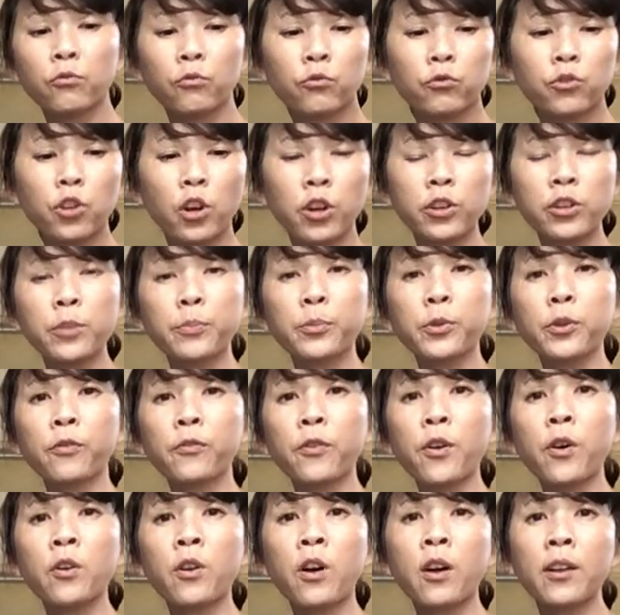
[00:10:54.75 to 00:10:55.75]
charge up your
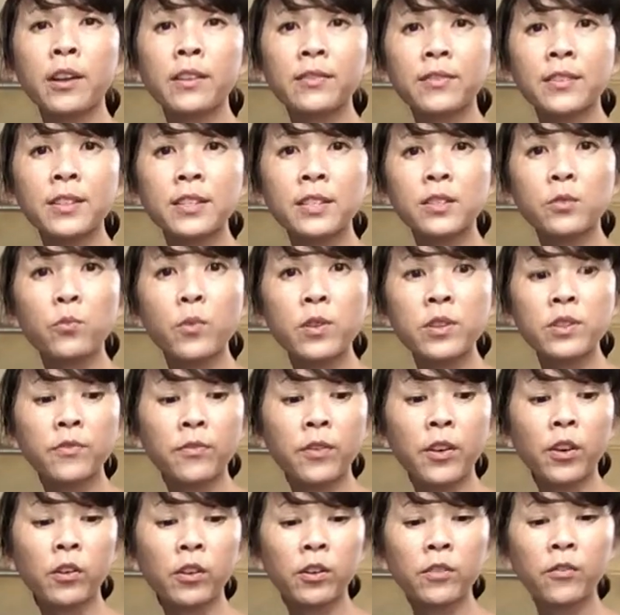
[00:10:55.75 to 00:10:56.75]
phone on it. This was
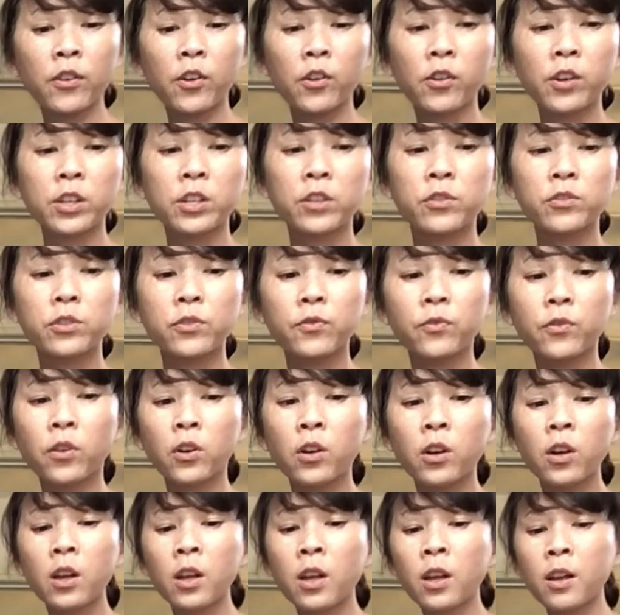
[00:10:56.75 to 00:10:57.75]
very, very
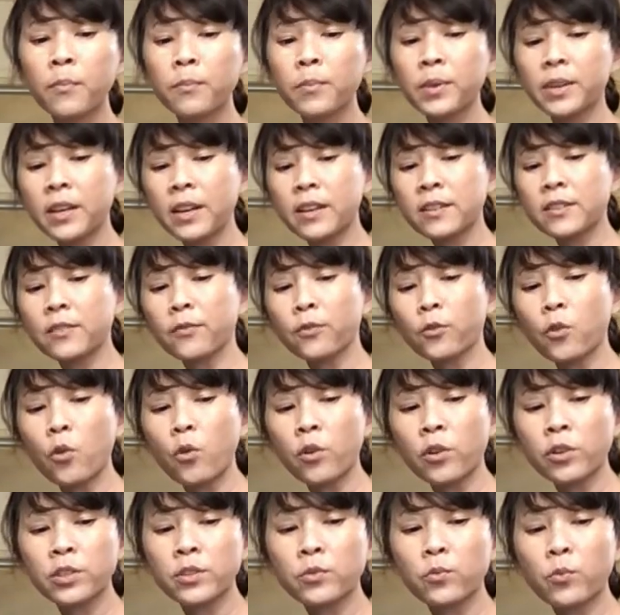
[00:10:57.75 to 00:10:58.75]
useful because, of
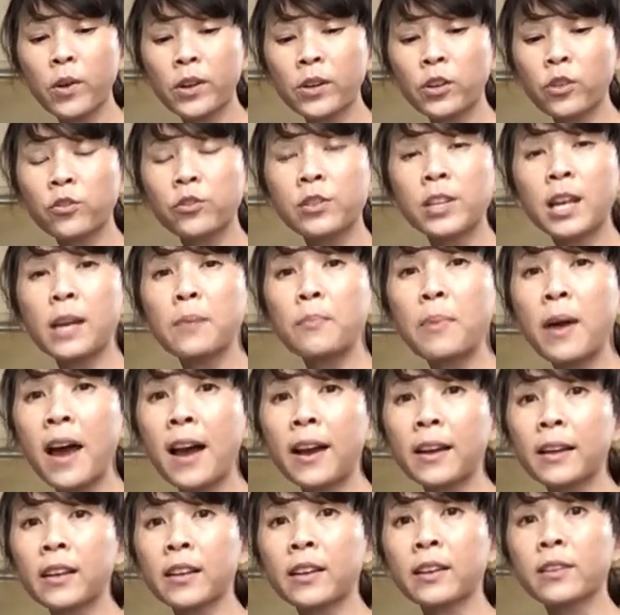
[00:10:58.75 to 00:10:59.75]
course, when you're day
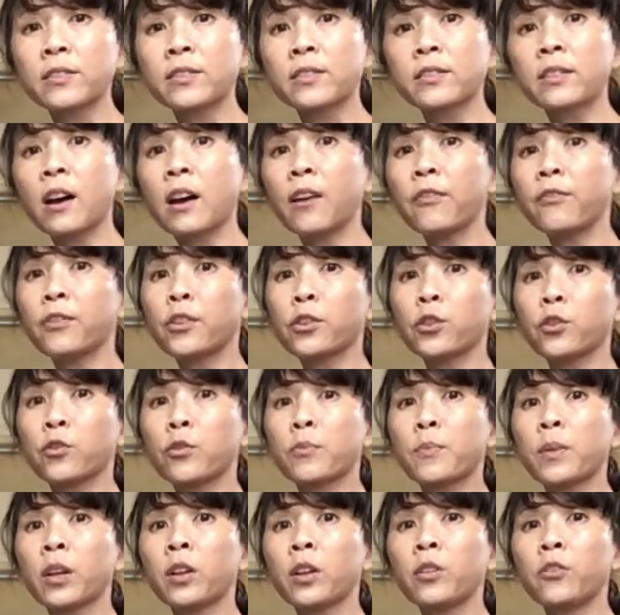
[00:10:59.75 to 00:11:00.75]
packing and stuff and you're in
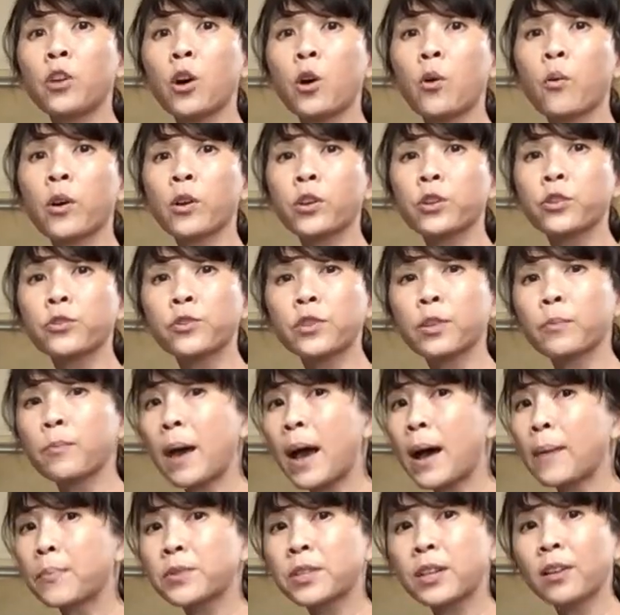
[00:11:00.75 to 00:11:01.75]
the middle of nowhere using
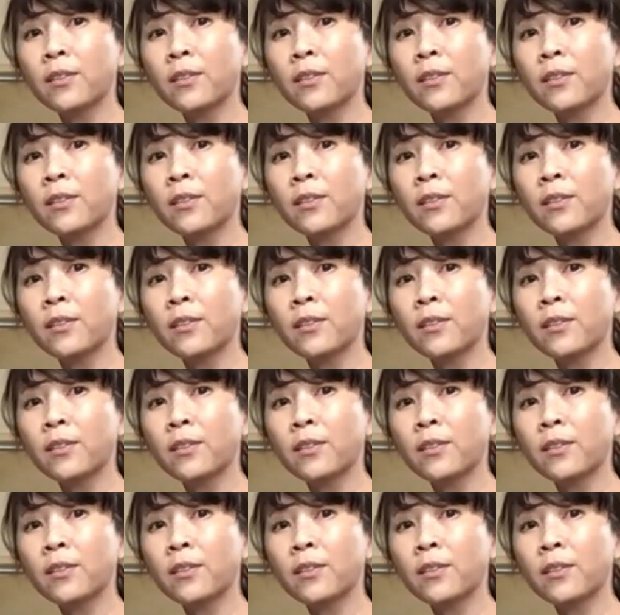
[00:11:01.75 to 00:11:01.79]
maps a